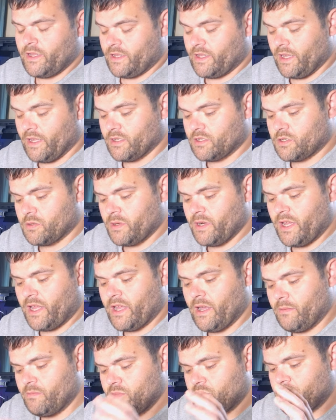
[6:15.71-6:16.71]
Right then, so when it
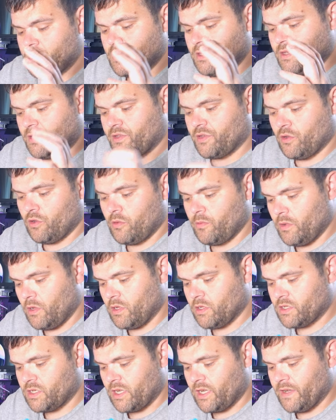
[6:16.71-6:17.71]
comes to the thermals,